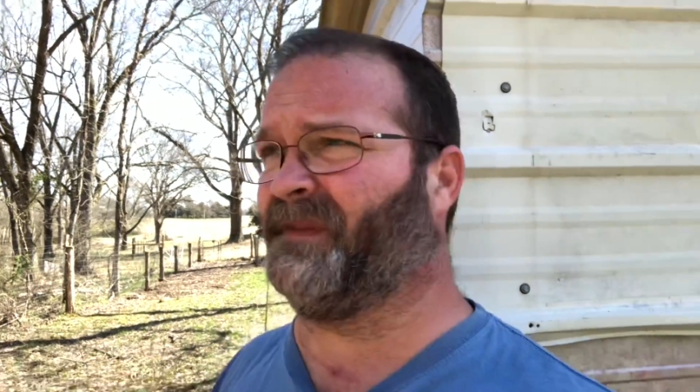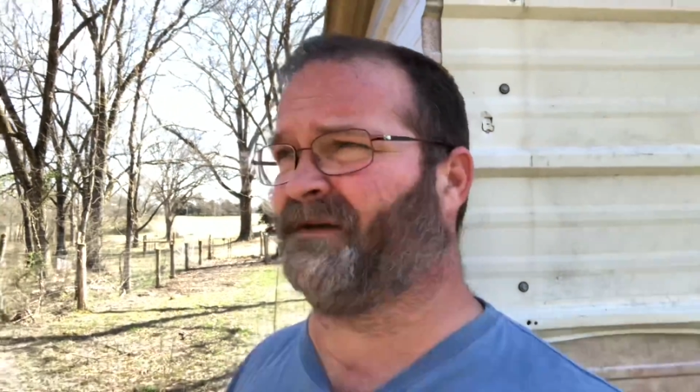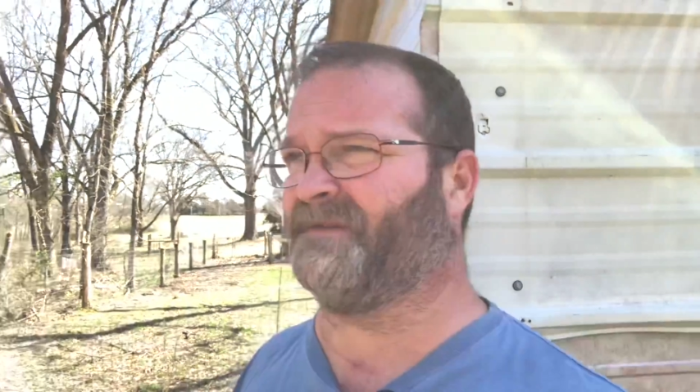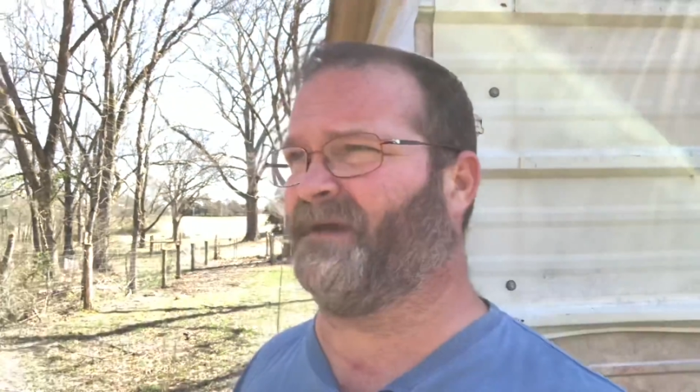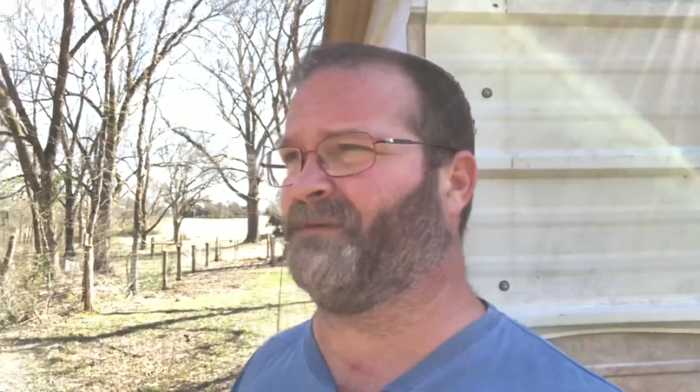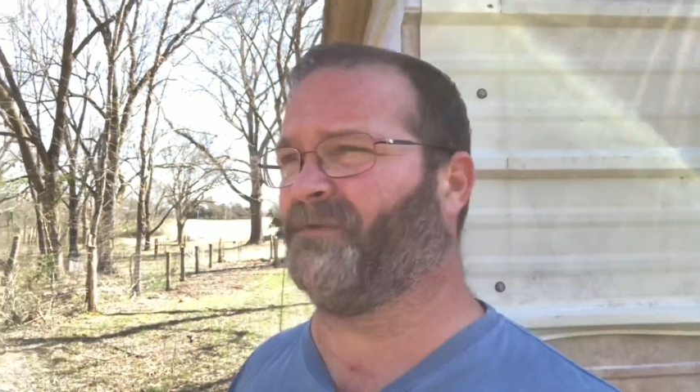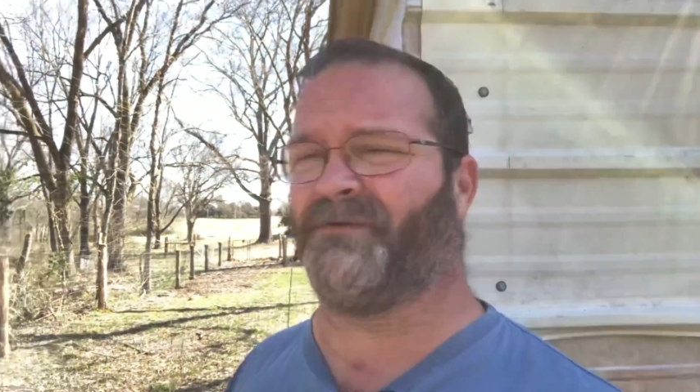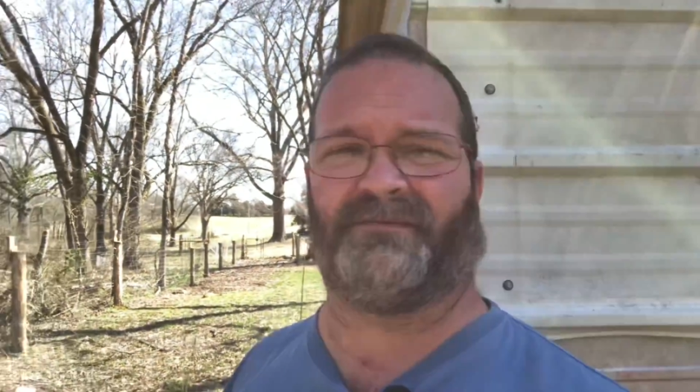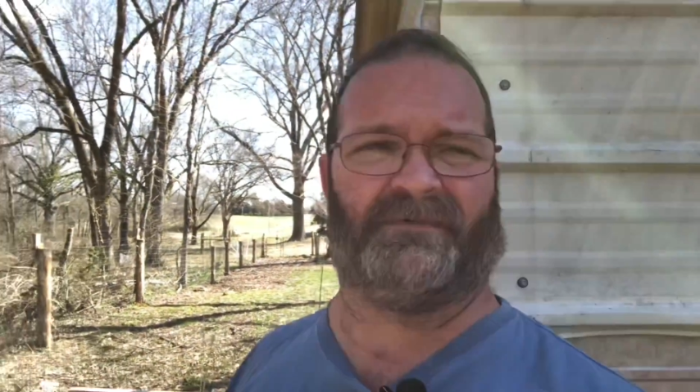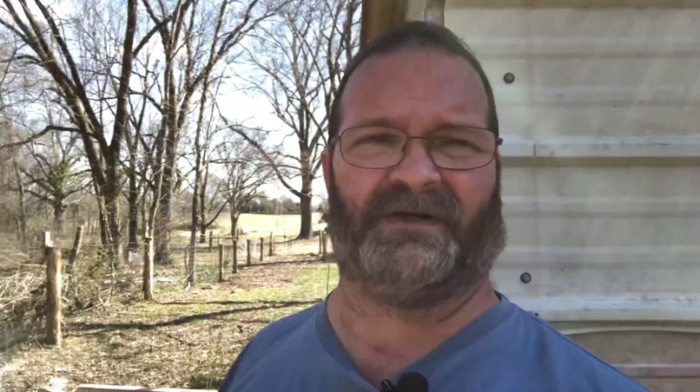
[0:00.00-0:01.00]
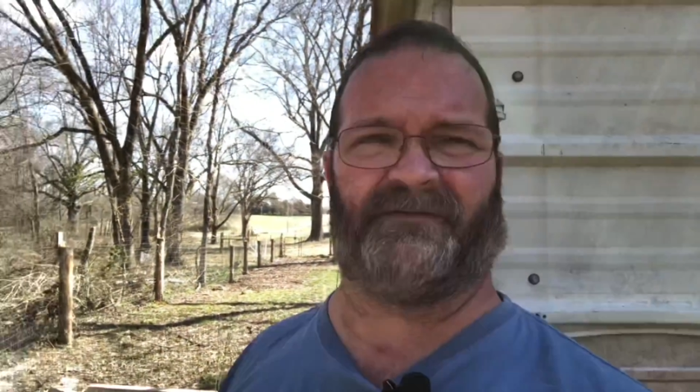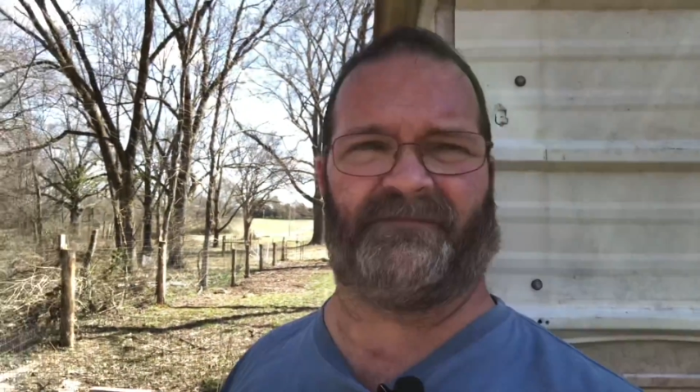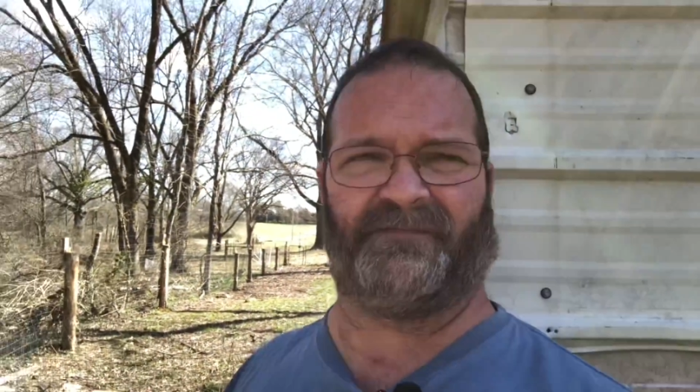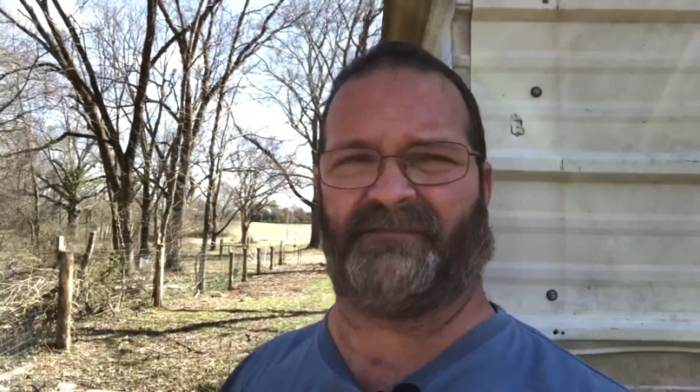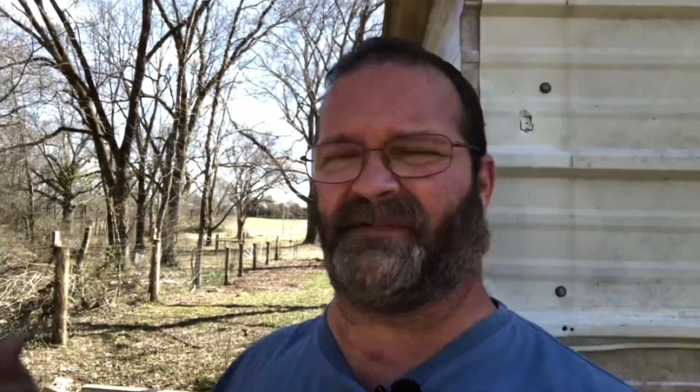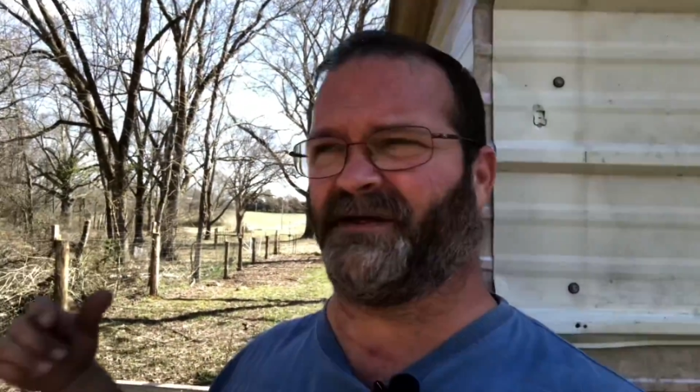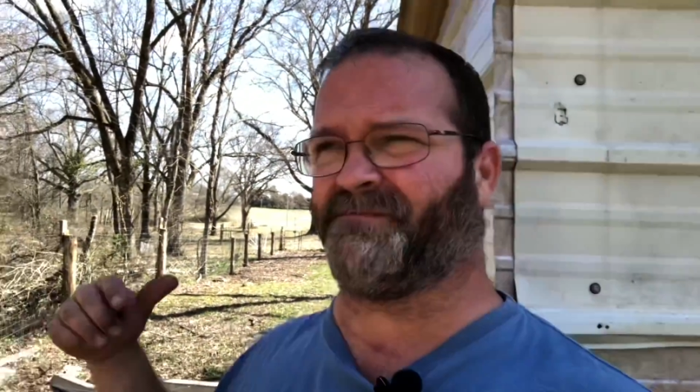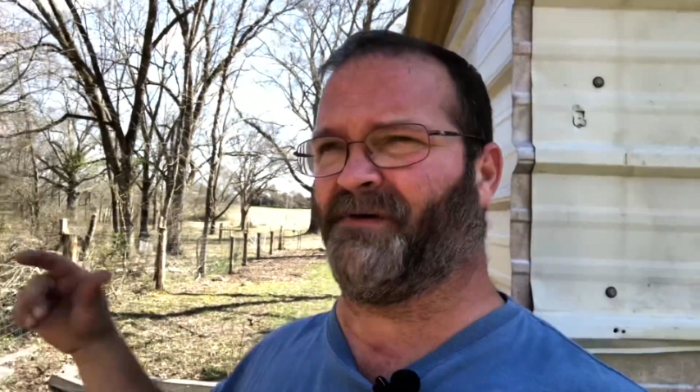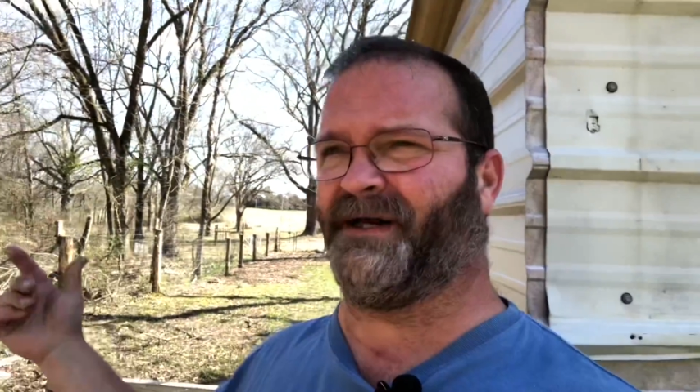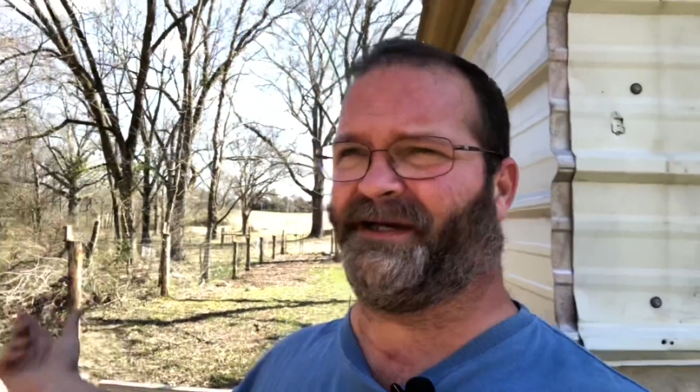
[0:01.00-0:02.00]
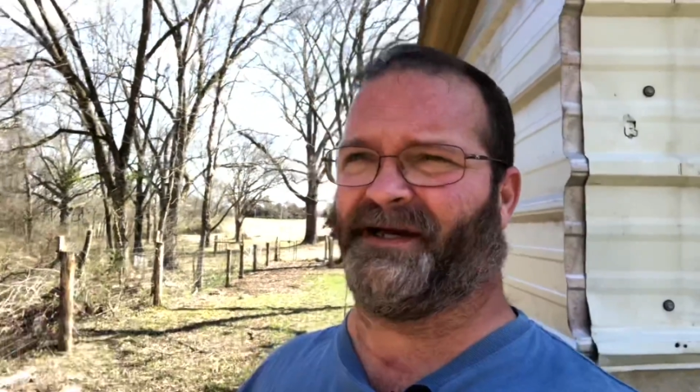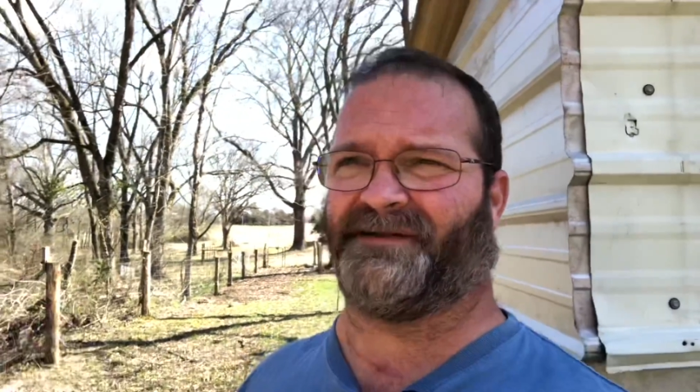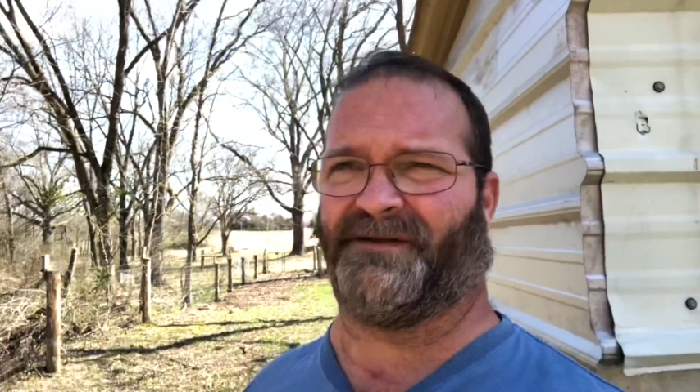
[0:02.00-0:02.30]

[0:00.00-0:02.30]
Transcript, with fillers: I was like, well, what if that's why I got